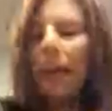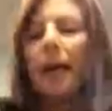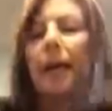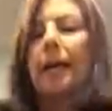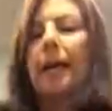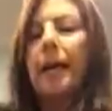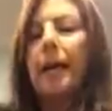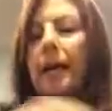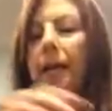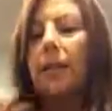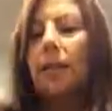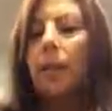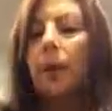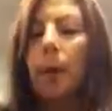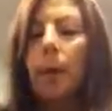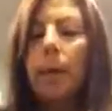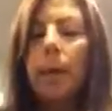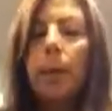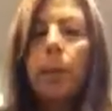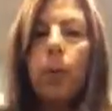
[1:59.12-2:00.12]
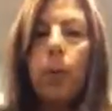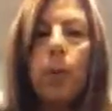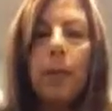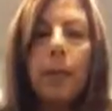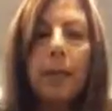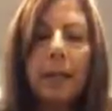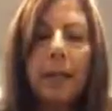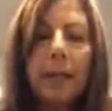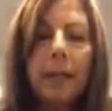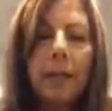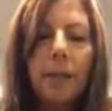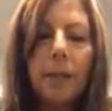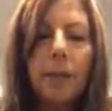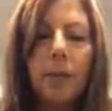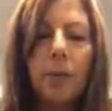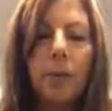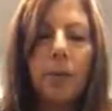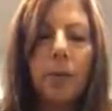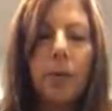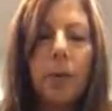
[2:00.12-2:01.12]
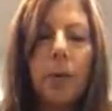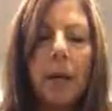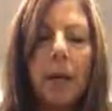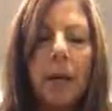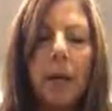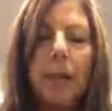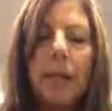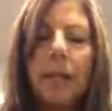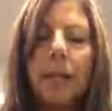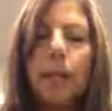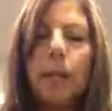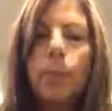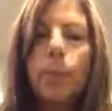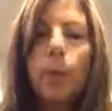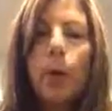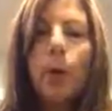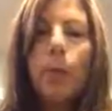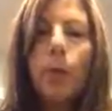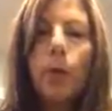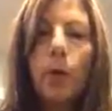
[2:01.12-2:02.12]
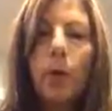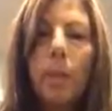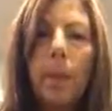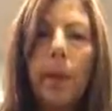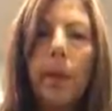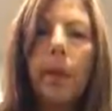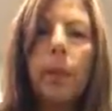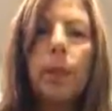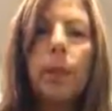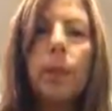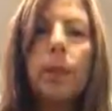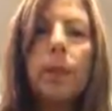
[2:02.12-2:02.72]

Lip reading: All right, so I'm going to pour it into the springform pan,